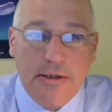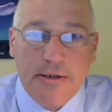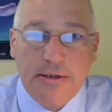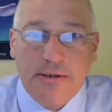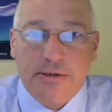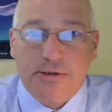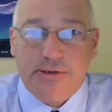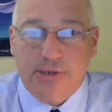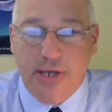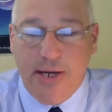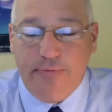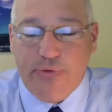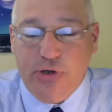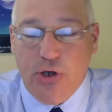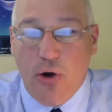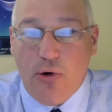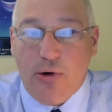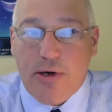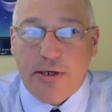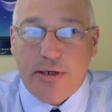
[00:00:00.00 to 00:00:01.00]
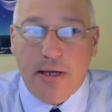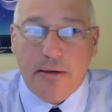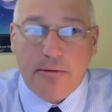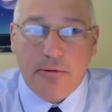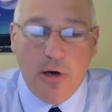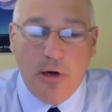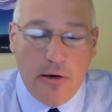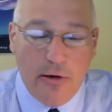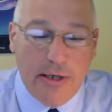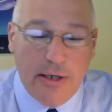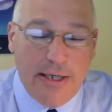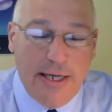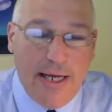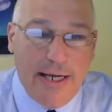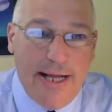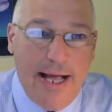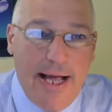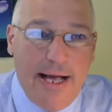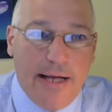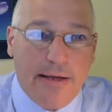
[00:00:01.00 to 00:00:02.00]
Same token, Hurricane
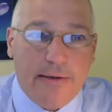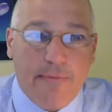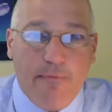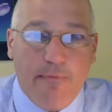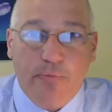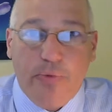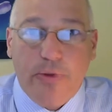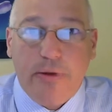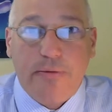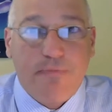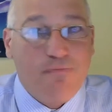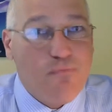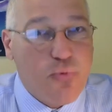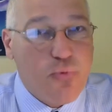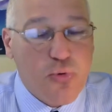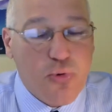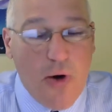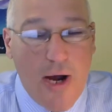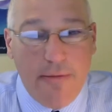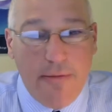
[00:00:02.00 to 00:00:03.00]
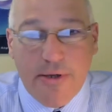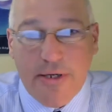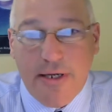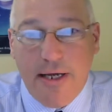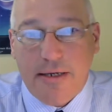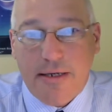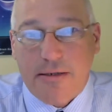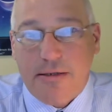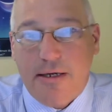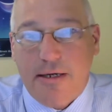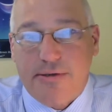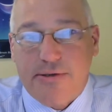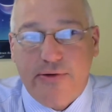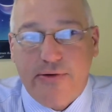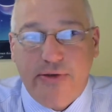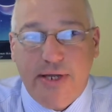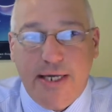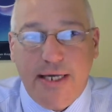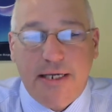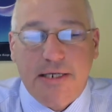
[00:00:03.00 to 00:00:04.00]
Alley. Probably not tons of
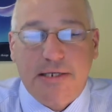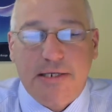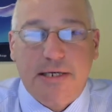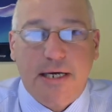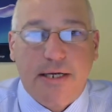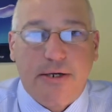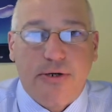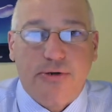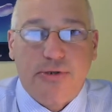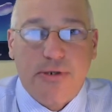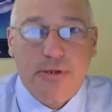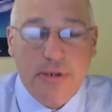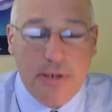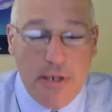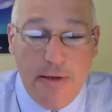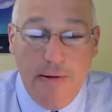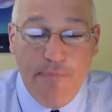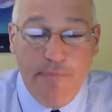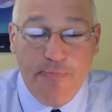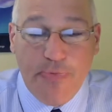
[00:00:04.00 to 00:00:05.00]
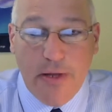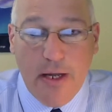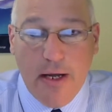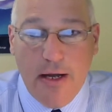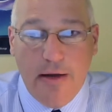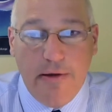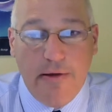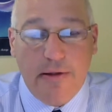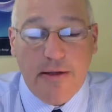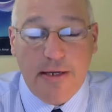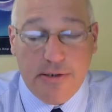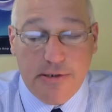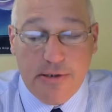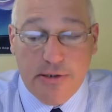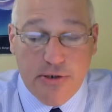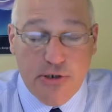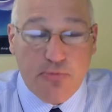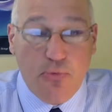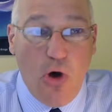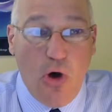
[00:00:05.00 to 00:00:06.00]
data centers, unless they're
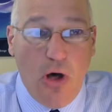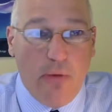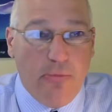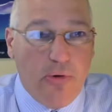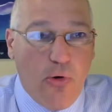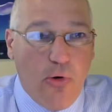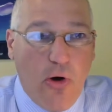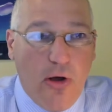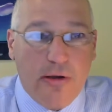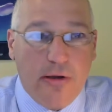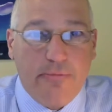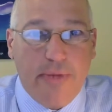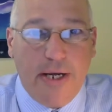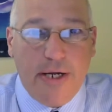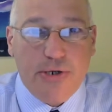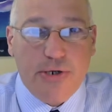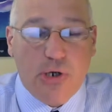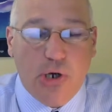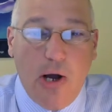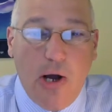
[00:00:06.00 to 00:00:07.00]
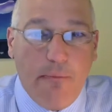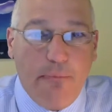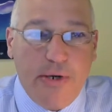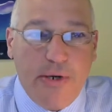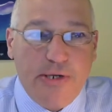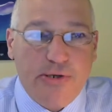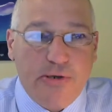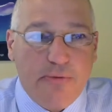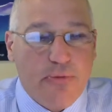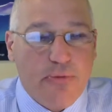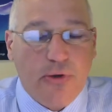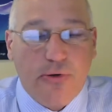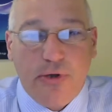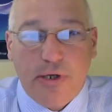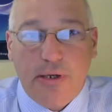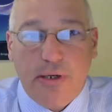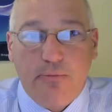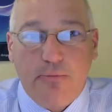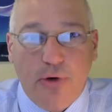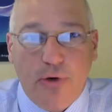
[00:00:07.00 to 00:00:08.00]
small. But all the major companies are building
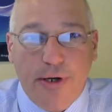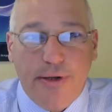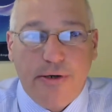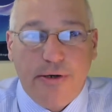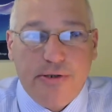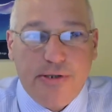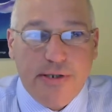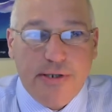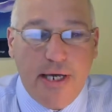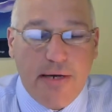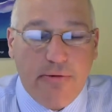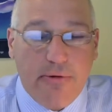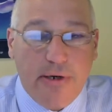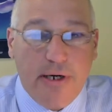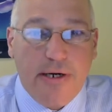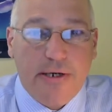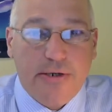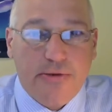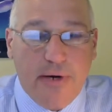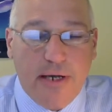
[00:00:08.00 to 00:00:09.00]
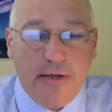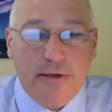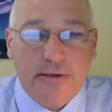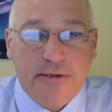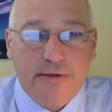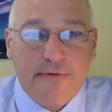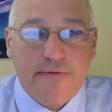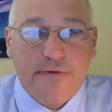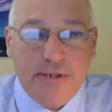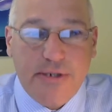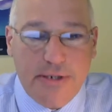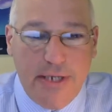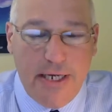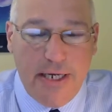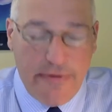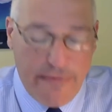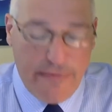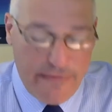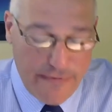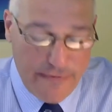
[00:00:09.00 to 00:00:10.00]
them where where it's relatively
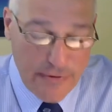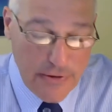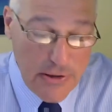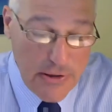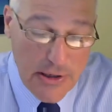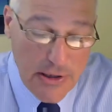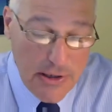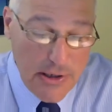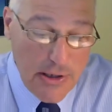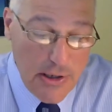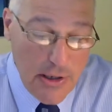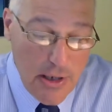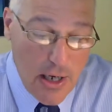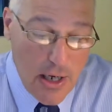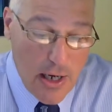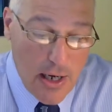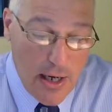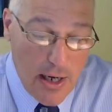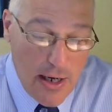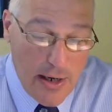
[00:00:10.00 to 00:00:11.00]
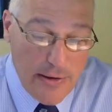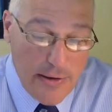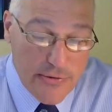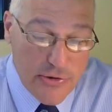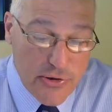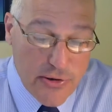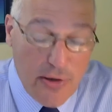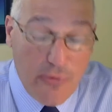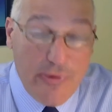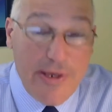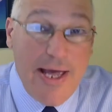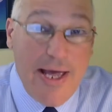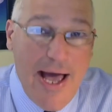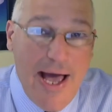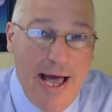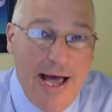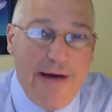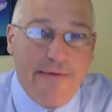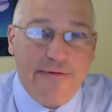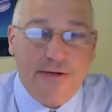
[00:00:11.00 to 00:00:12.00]
safe, so that we
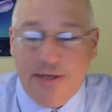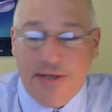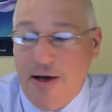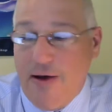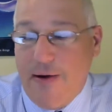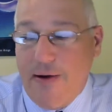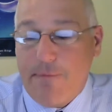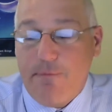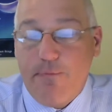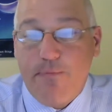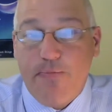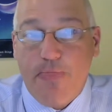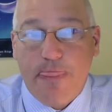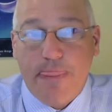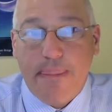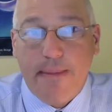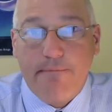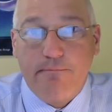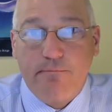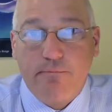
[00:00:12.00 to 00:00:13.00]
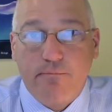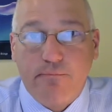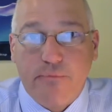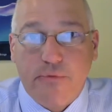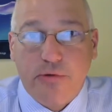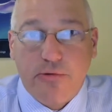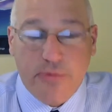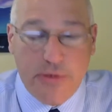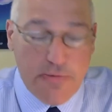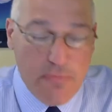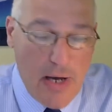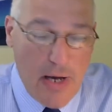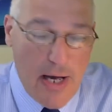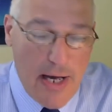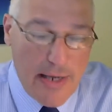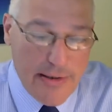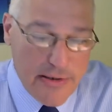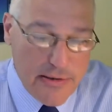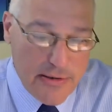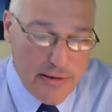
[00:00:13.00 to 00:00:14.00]
have time to
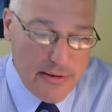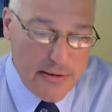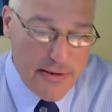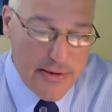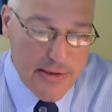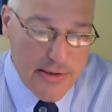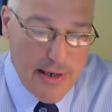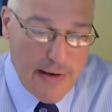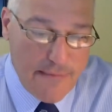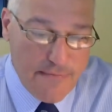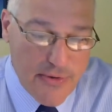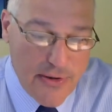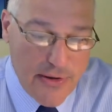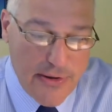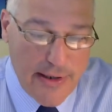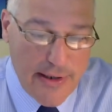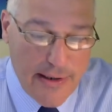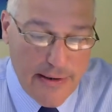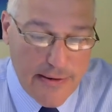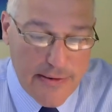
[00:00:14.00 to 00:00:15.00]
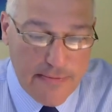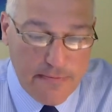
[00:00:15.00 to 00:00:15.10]
respond to these types of things.